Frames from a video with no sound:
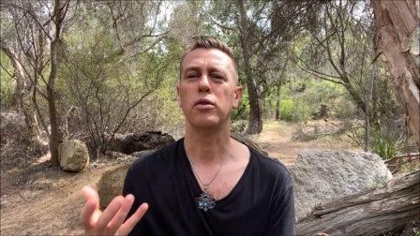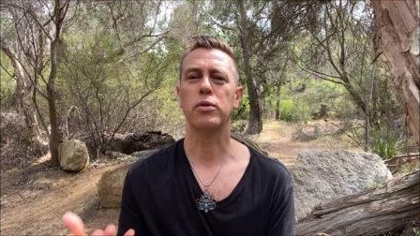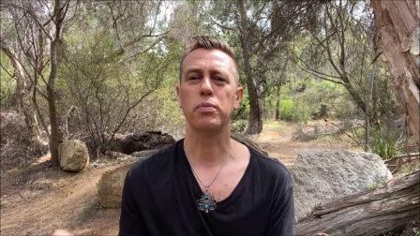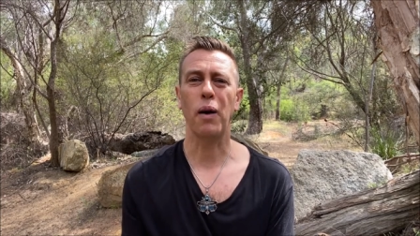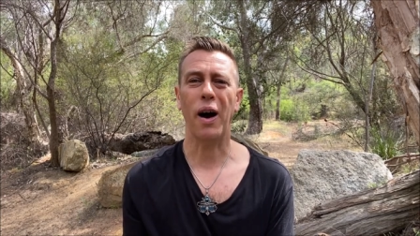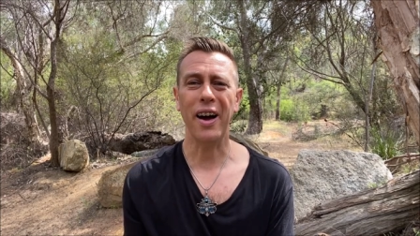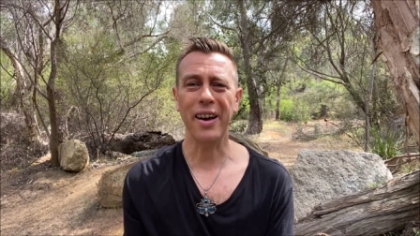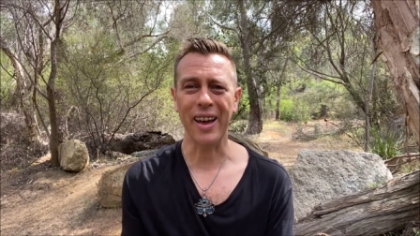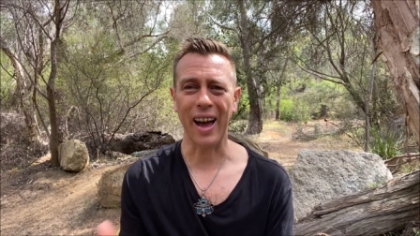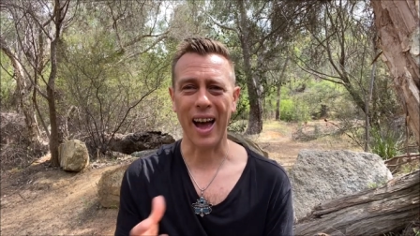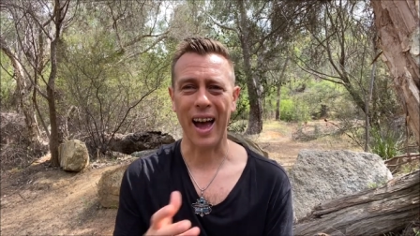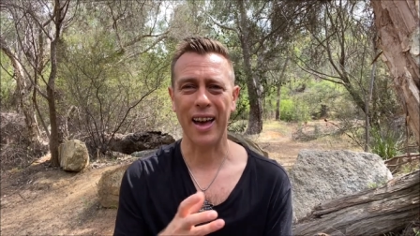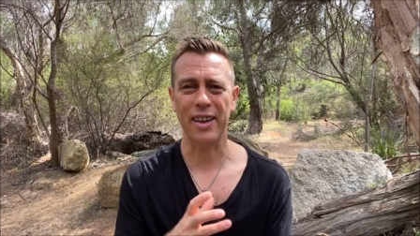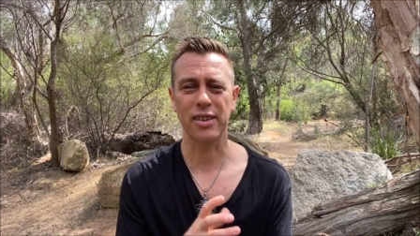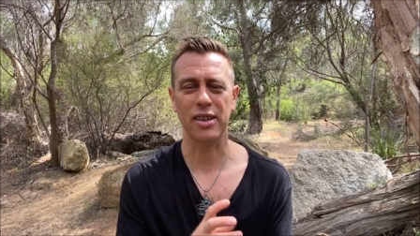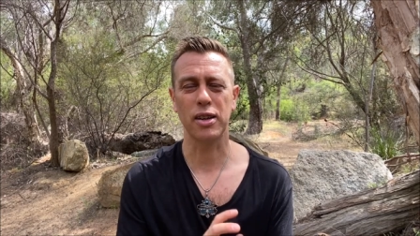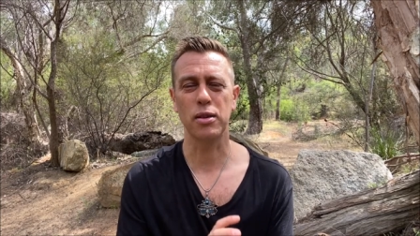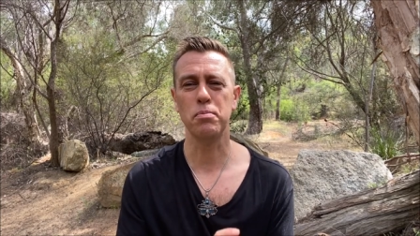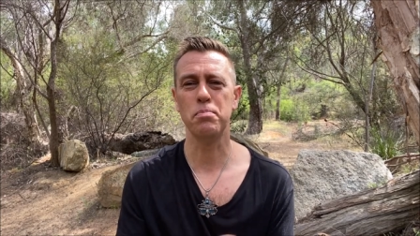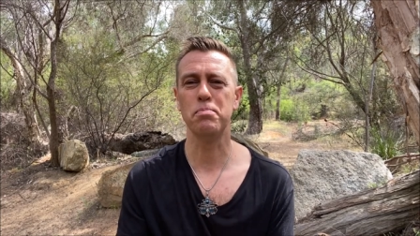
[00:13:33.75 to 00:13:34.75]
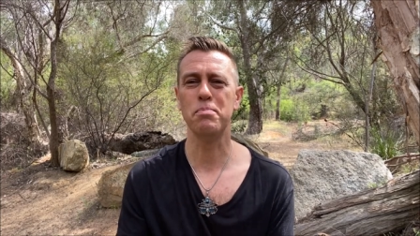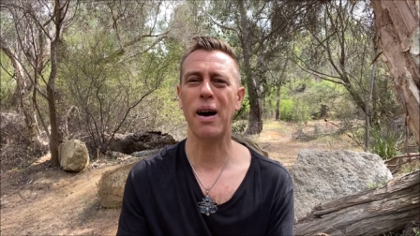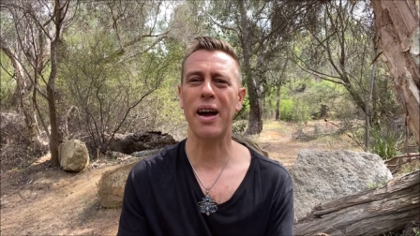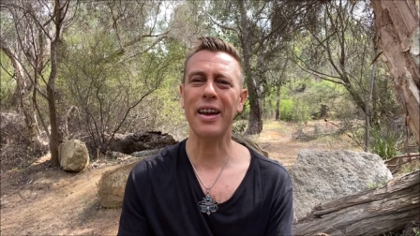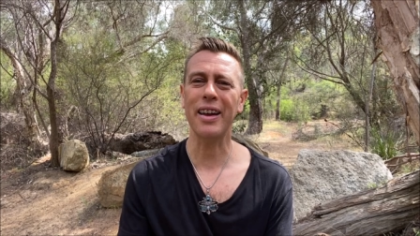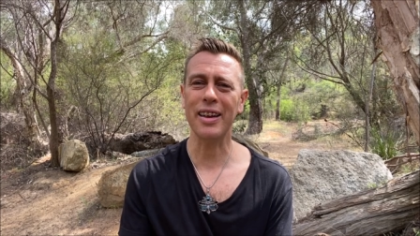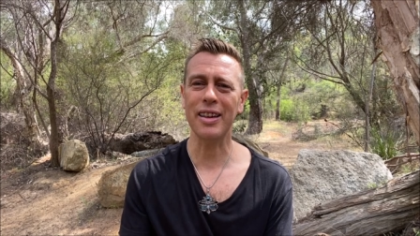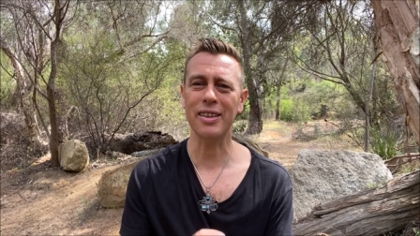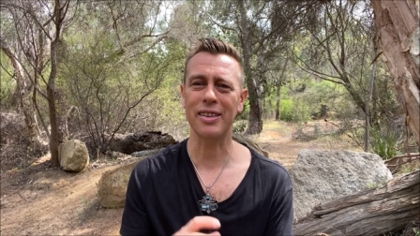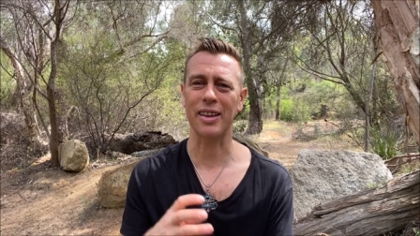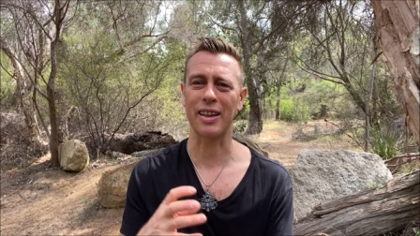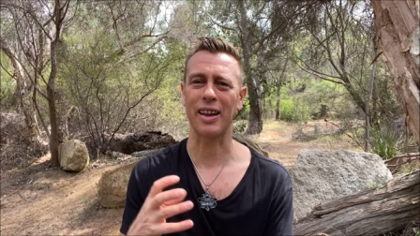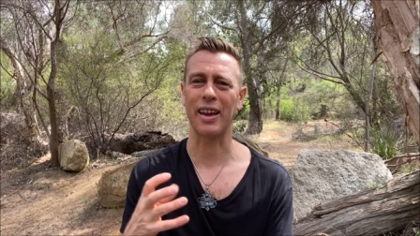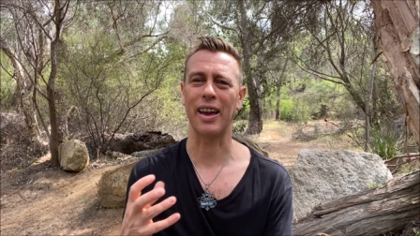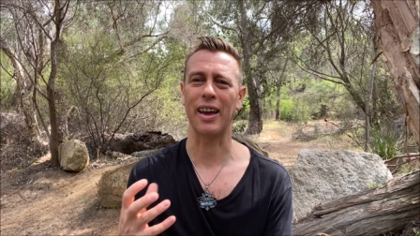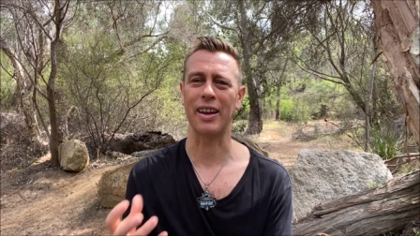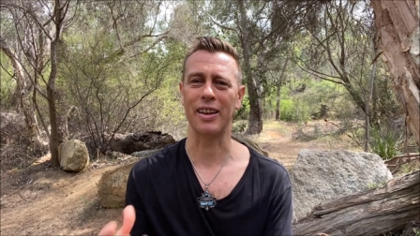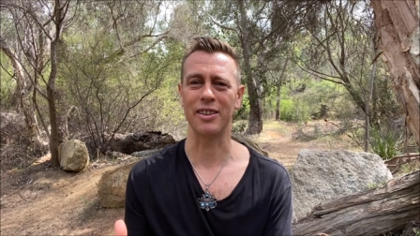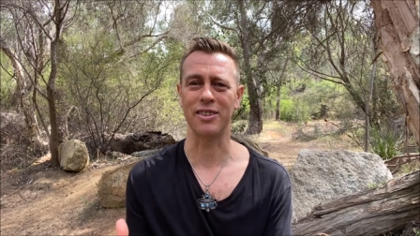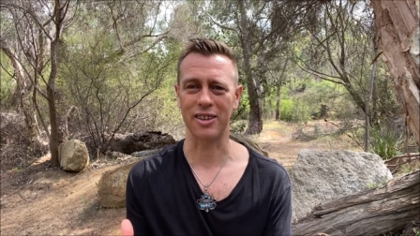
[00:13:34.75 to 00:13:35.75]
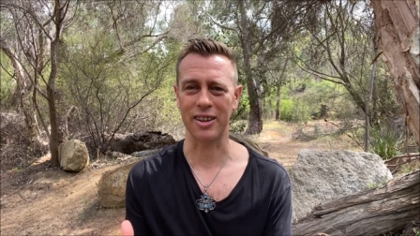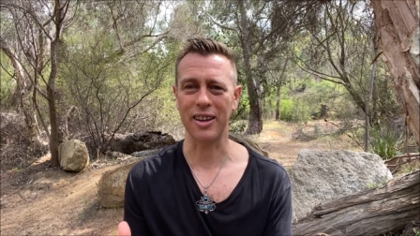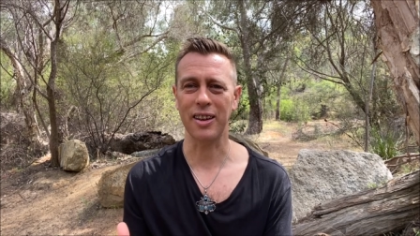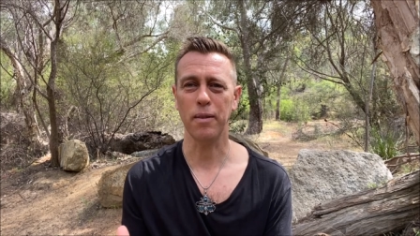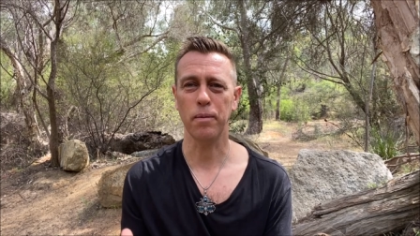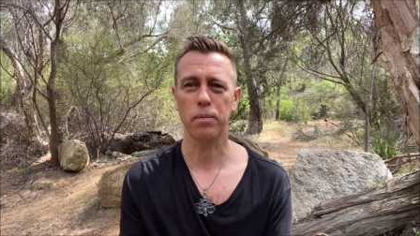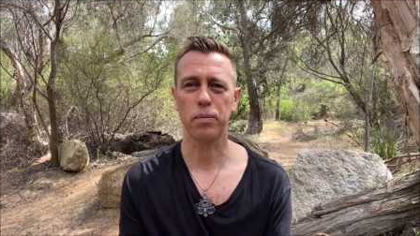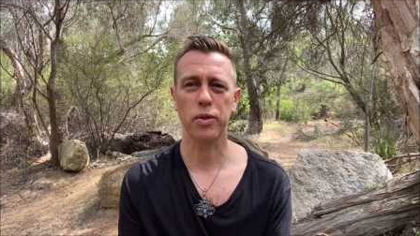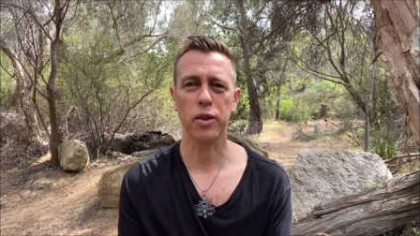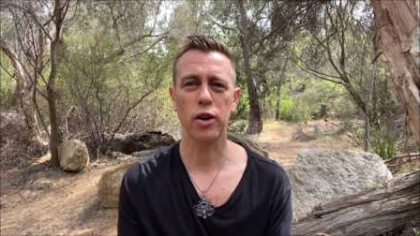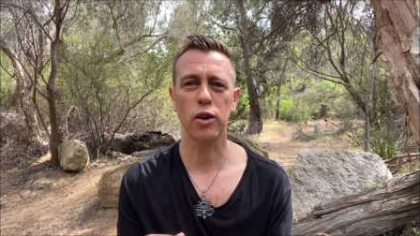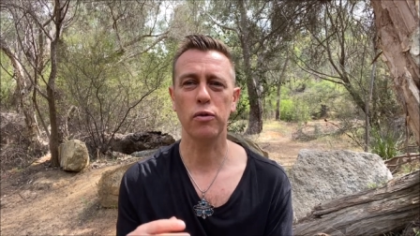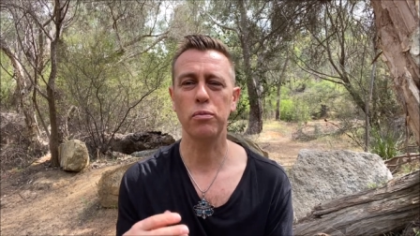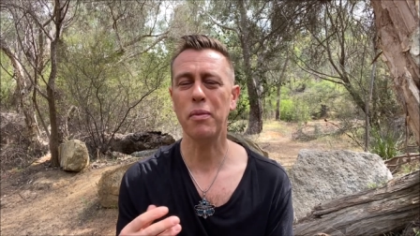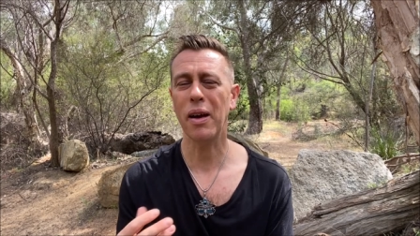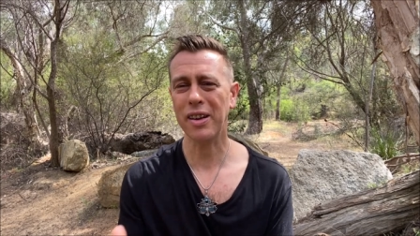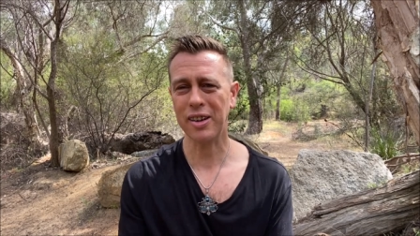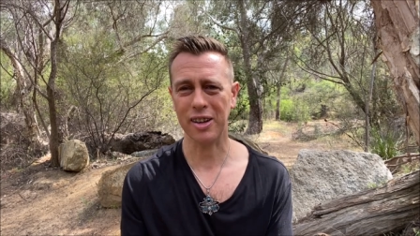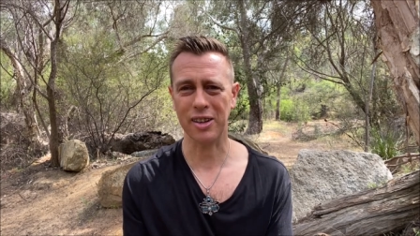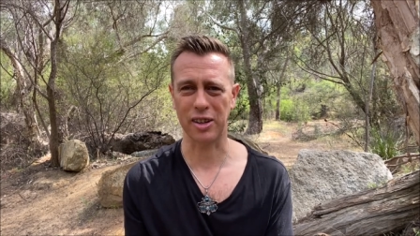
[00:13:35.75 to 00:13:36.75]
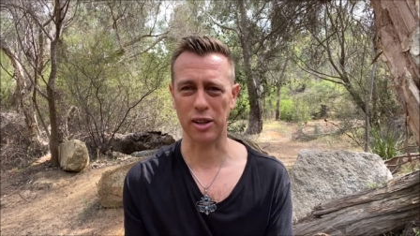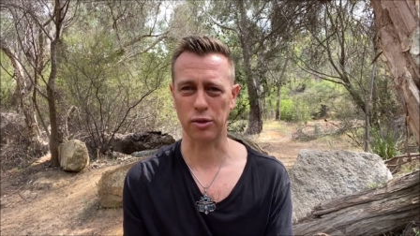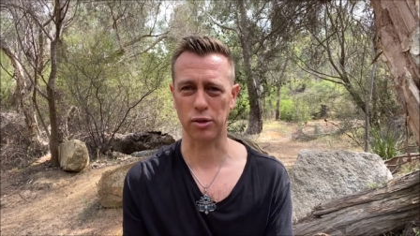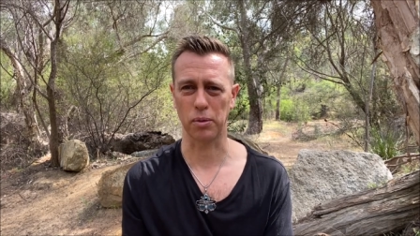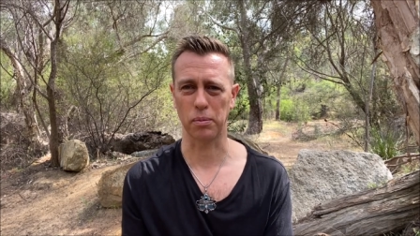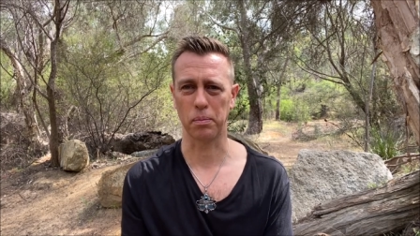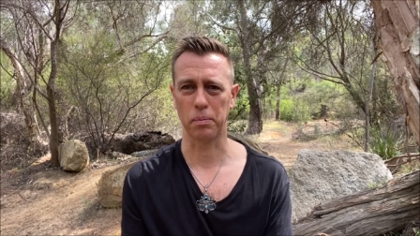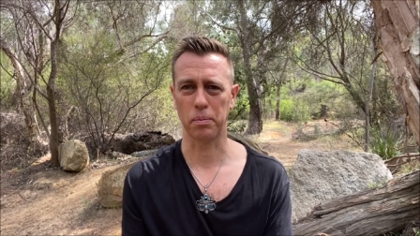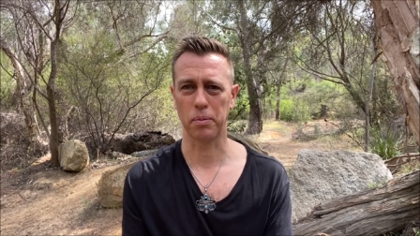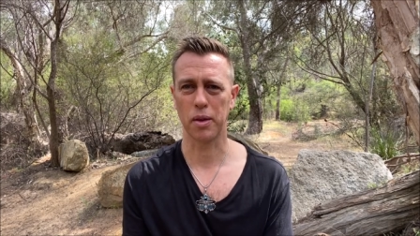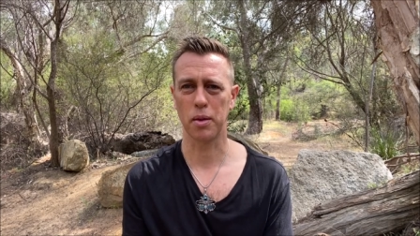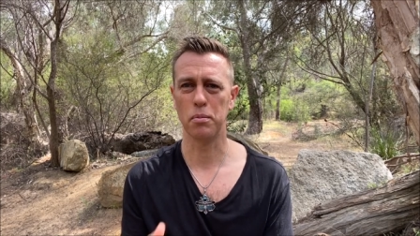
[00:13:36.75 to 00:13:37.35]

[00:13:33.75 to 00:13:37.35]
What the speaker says: Spider has an amazing energy of magnetism.